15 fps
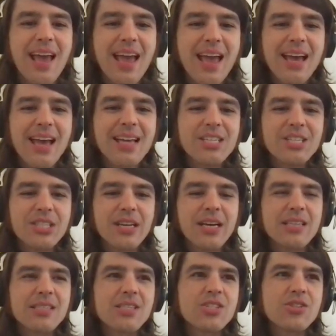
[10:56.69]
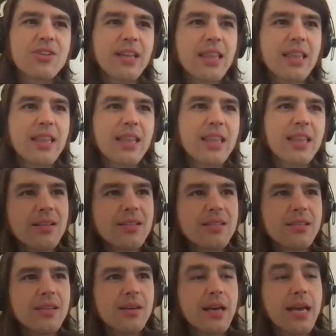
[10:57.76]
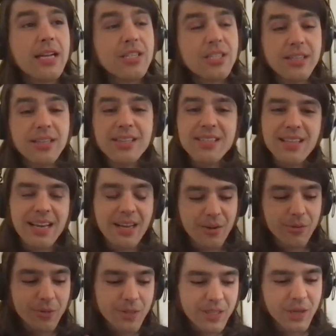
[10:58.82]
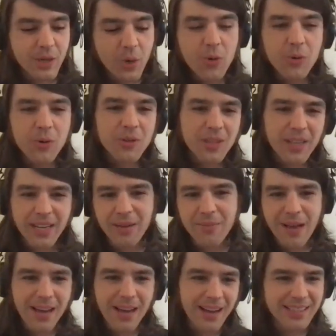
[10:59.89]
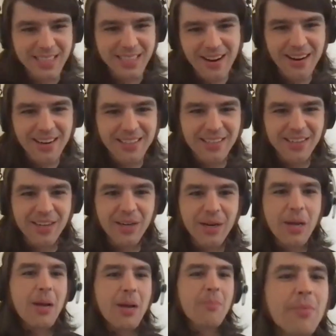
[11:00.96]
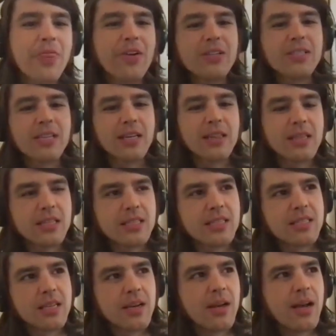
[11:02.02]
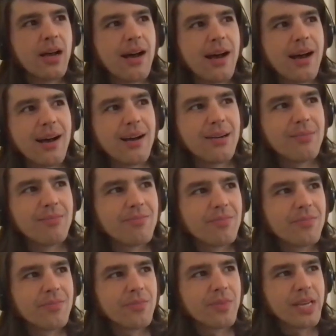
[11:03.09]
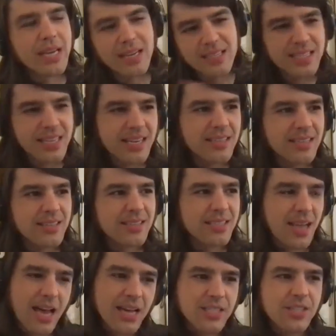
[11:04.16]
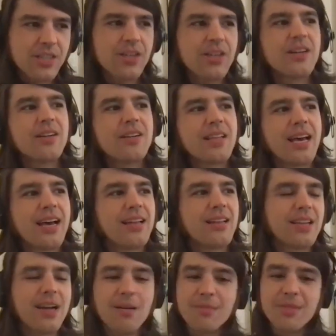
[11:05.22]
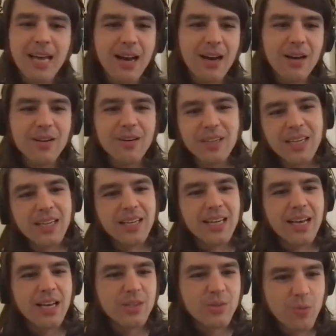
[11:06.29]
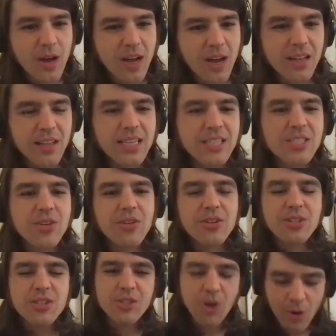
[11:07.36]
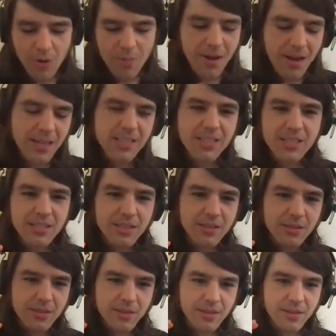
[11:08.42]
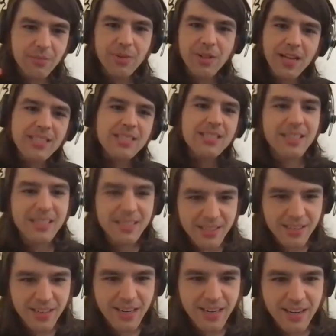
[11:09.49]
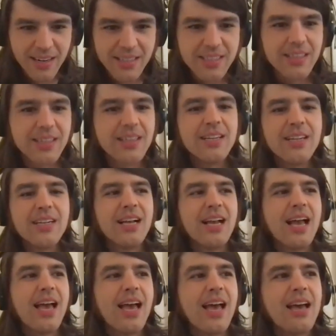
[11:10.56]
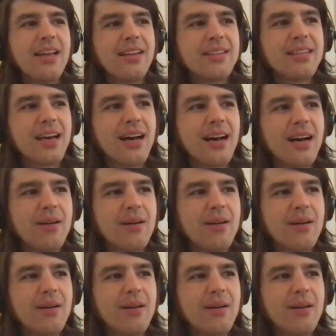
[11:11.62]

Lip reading: and she has to strike that balance and she is like a really cool, like badass character, but there's like this innocent side to her that comes out as well. And so there's so much complexity to her character. And